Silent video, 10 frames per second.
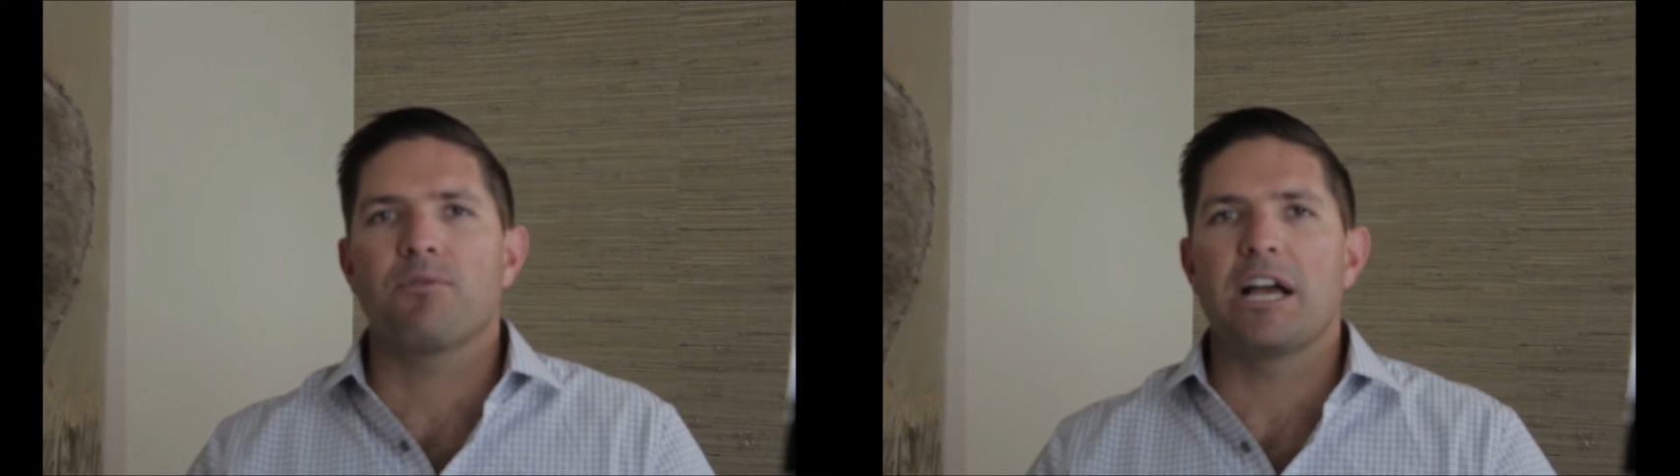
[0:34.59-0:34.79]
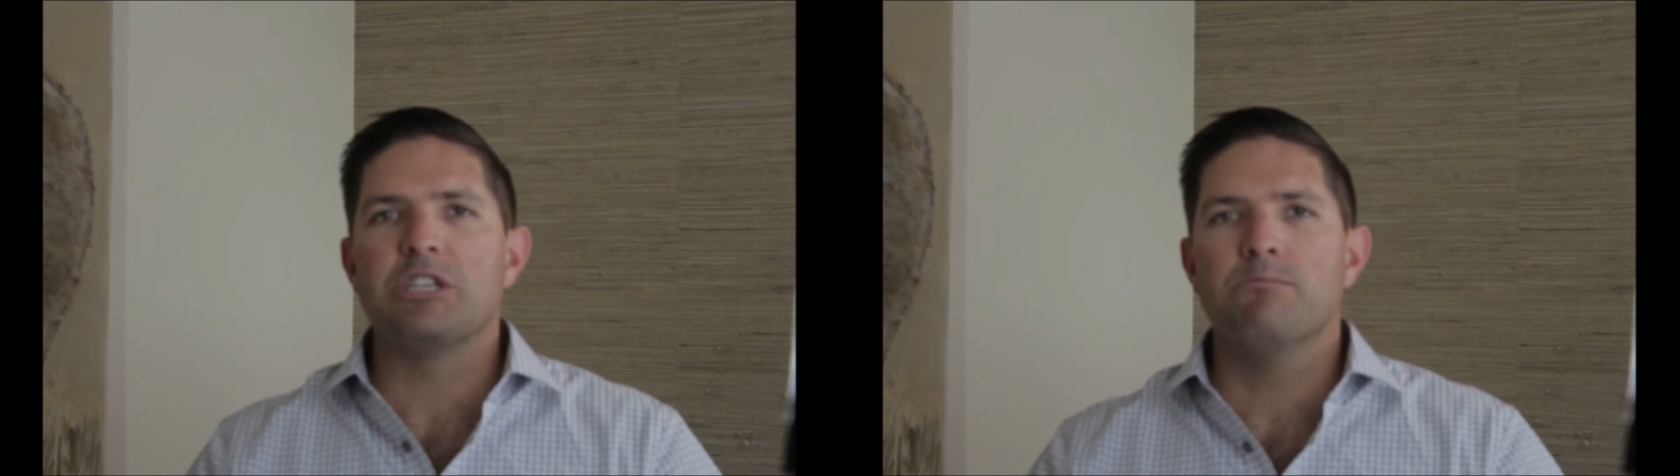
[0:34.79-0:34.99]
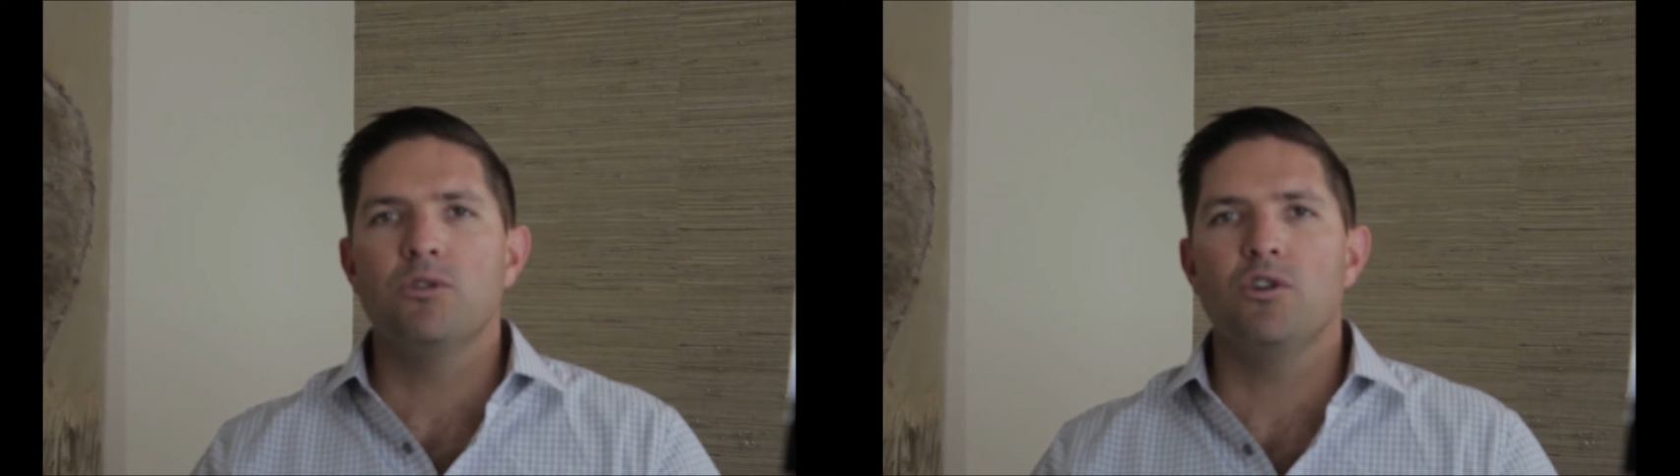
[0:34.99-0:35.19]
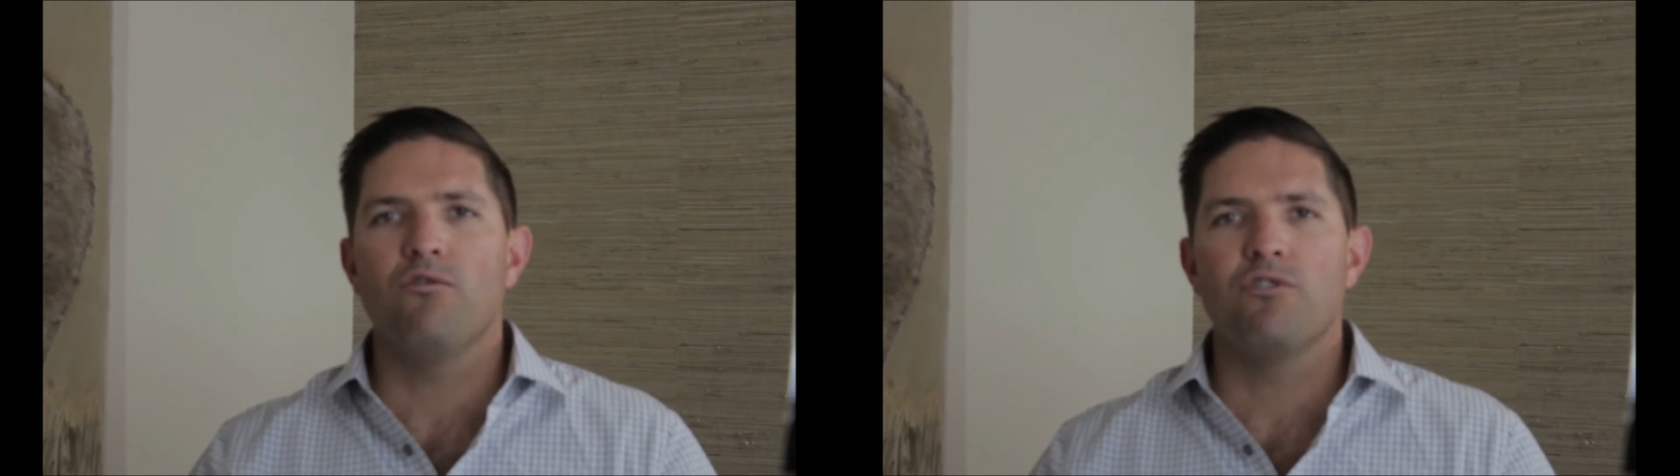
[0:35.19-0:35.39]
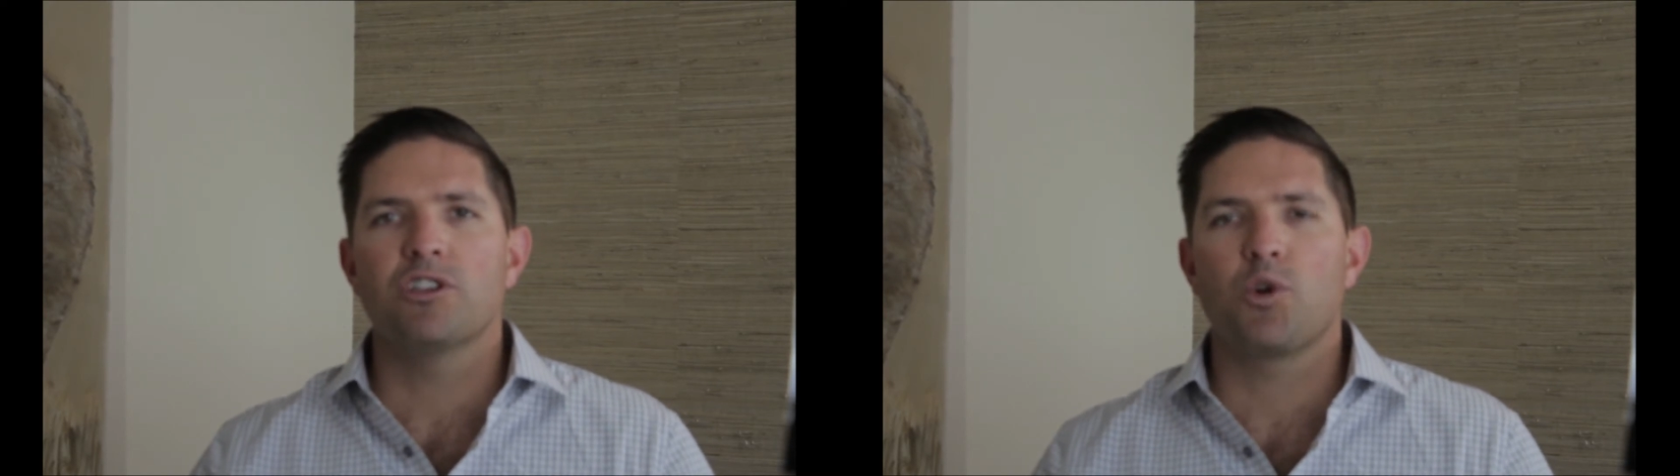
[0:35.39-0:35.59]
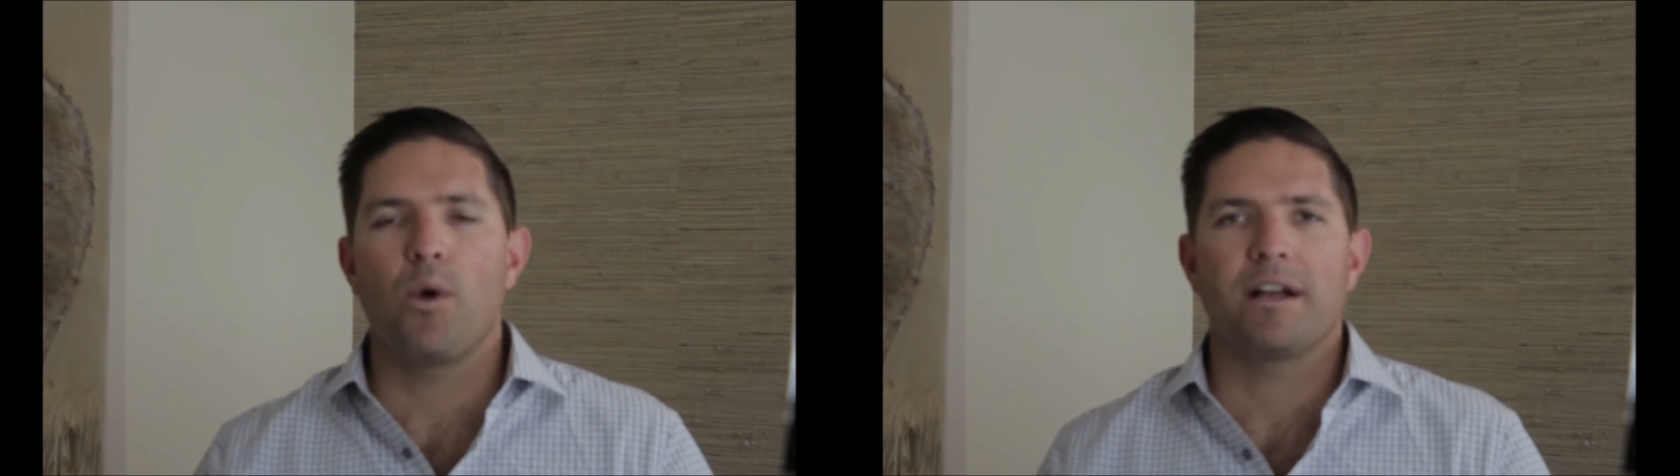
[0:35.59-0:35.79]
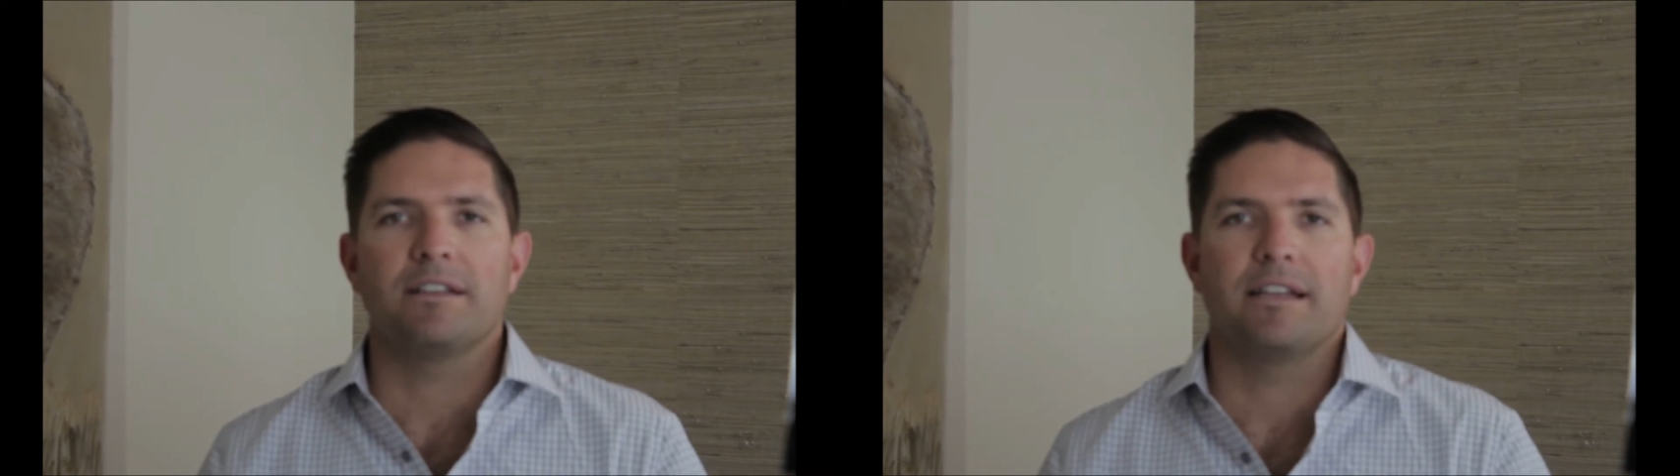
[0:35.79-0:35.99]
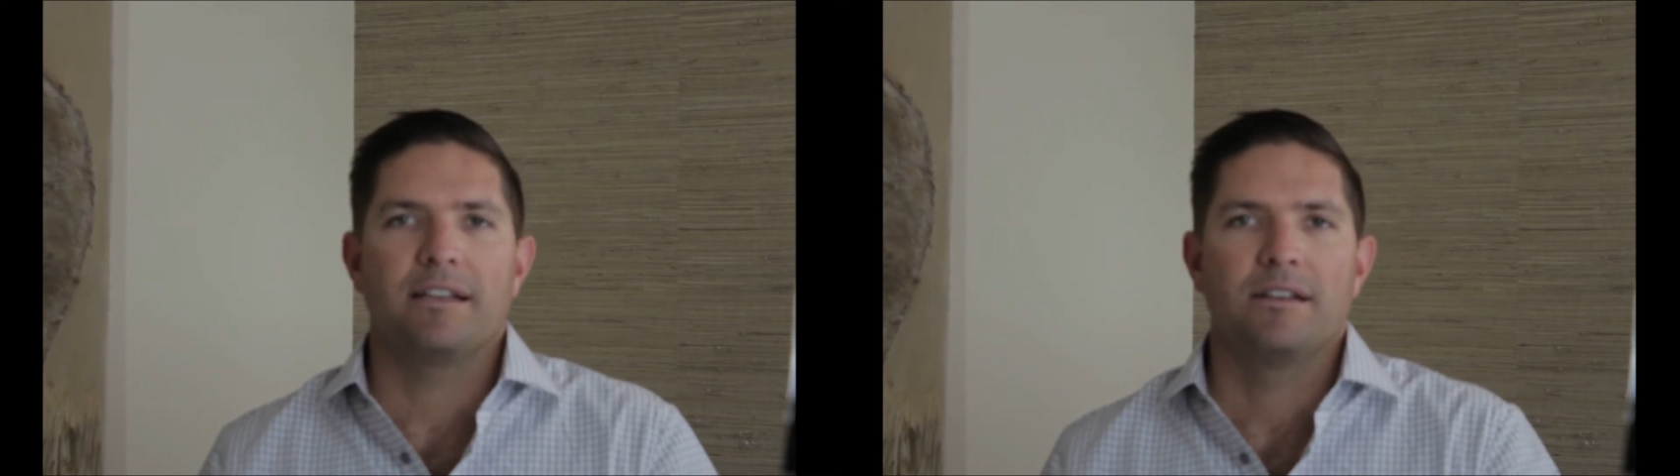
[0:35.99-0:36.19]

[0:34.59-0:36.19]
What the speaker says: price move this quickly?